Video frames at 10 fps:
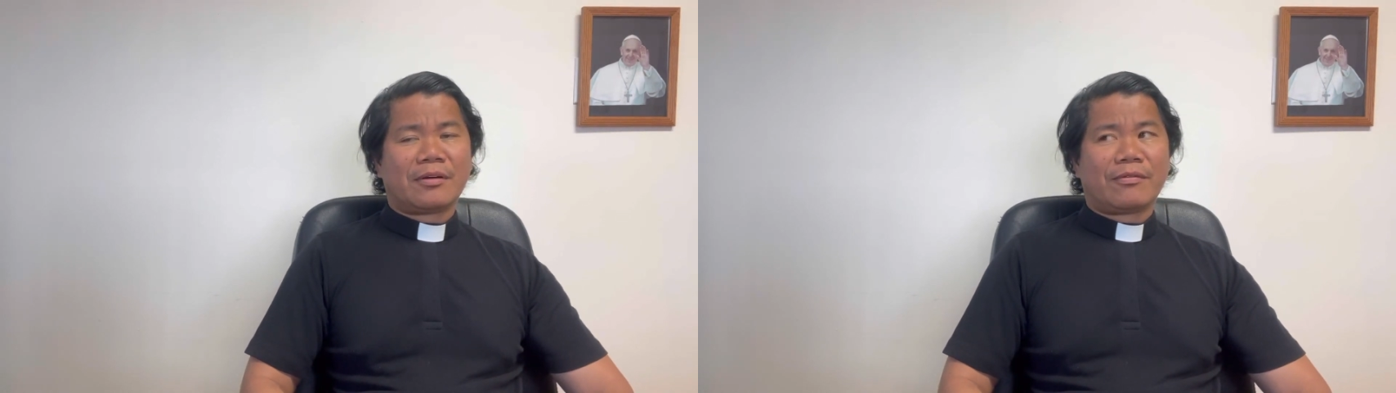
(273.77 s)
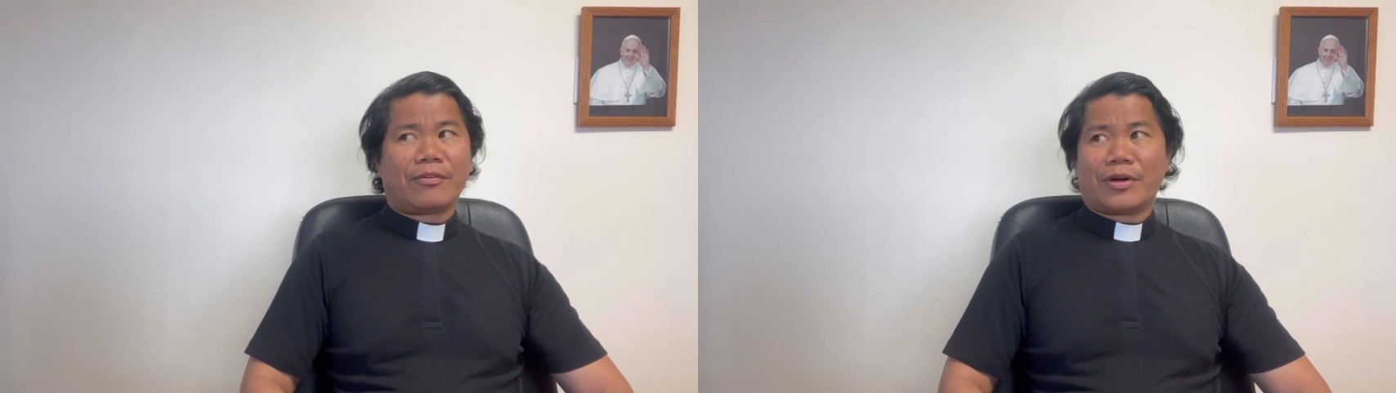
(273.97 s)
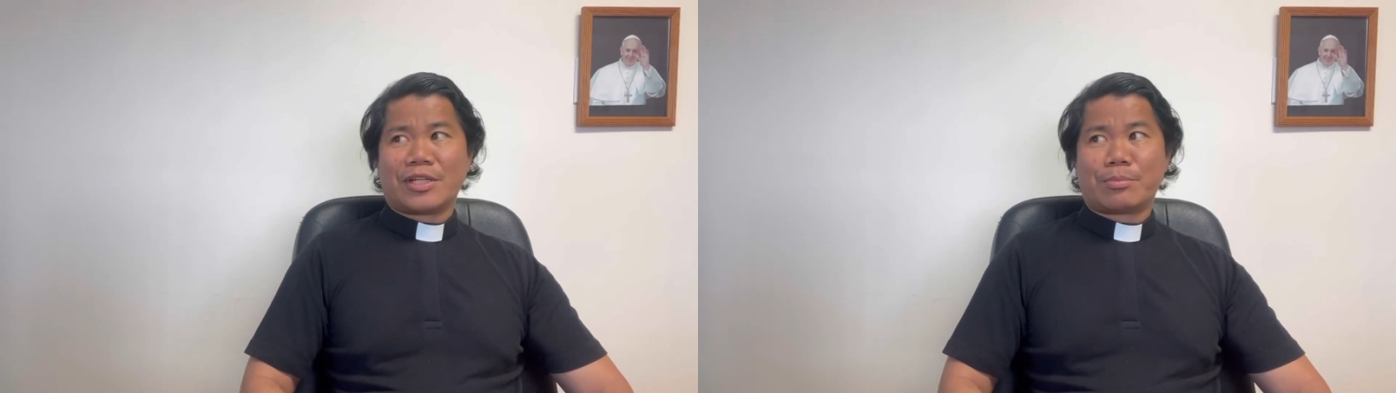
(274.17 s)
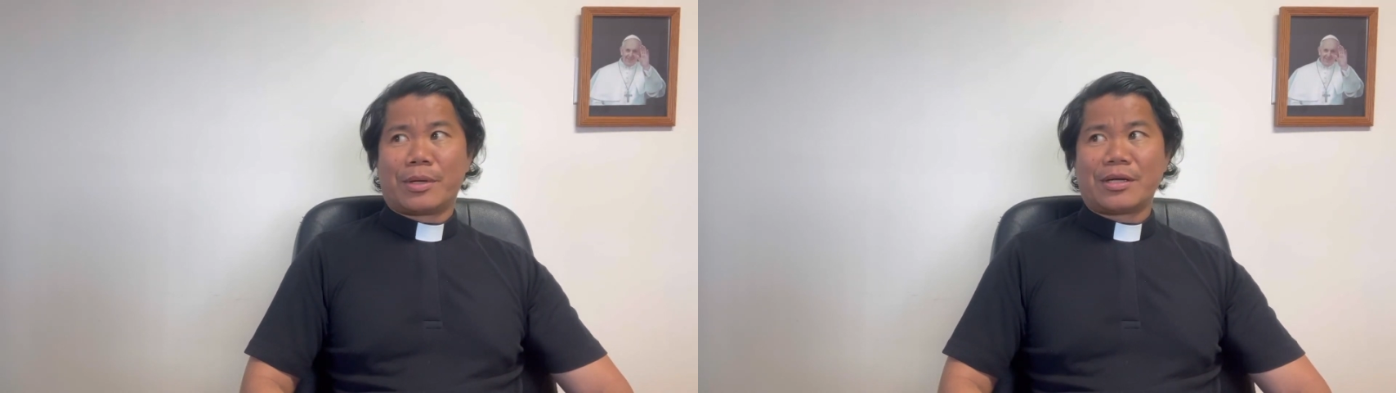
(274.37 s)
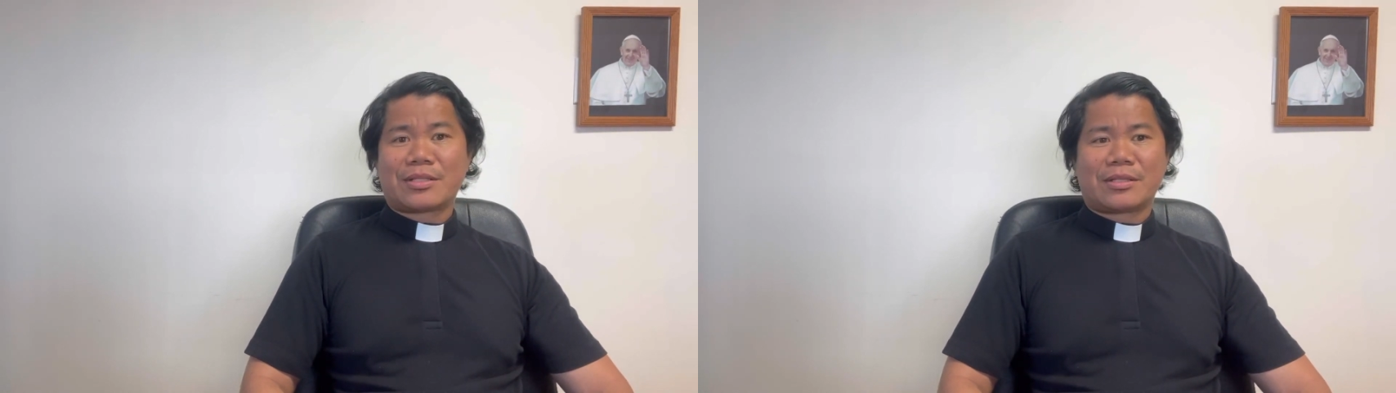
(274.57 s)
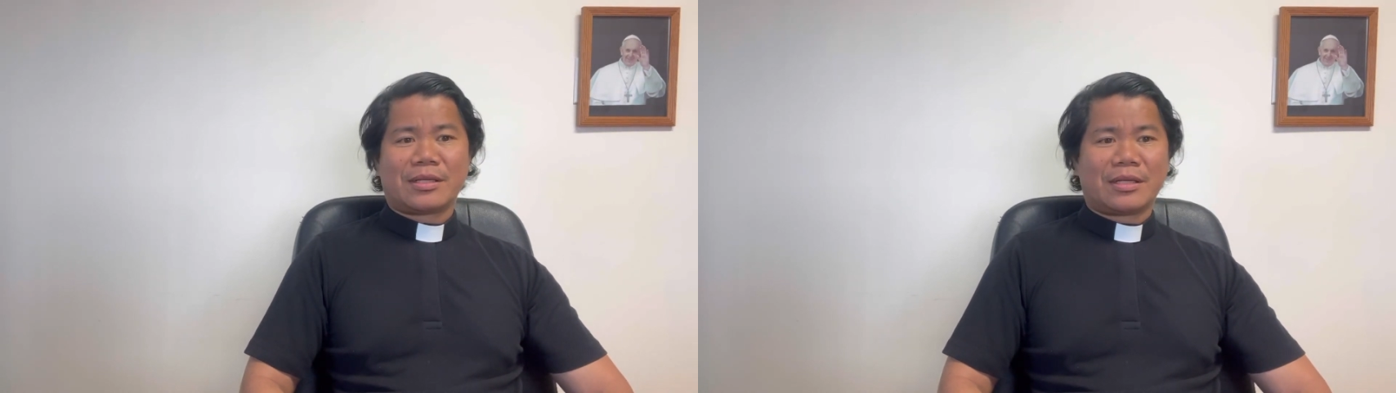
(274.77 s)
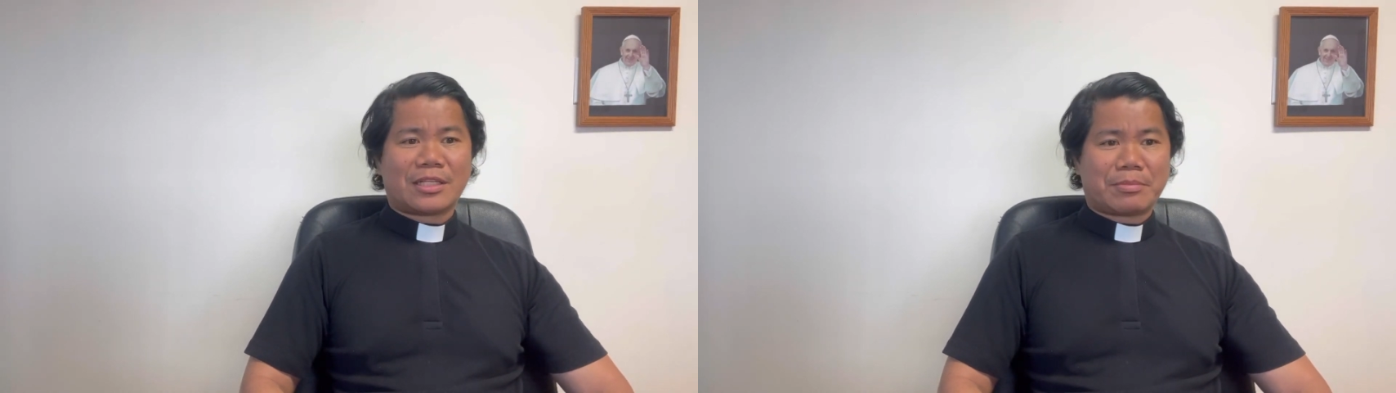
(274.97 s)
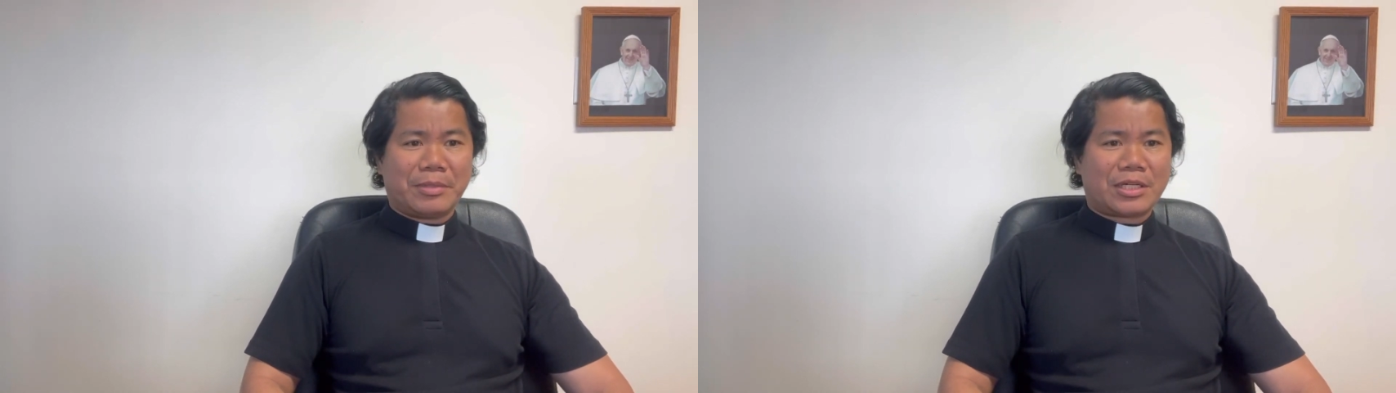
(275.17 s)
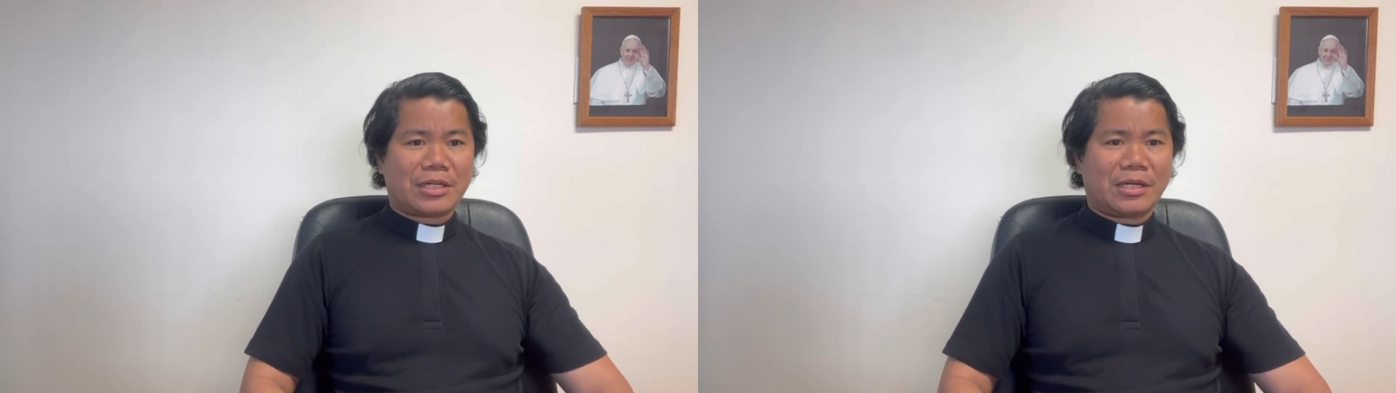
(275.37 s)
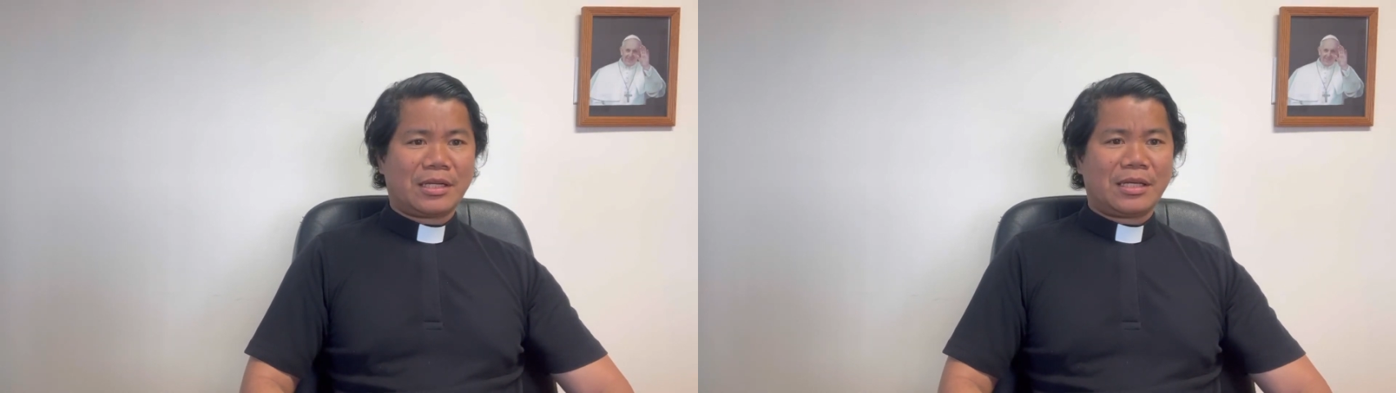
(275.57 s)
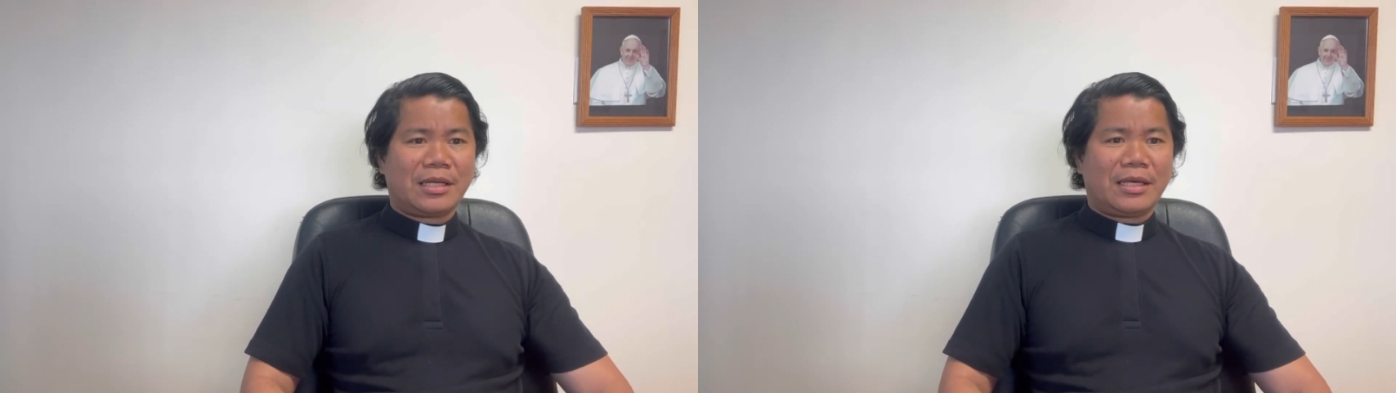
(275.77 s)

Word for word: for his birth, his mission,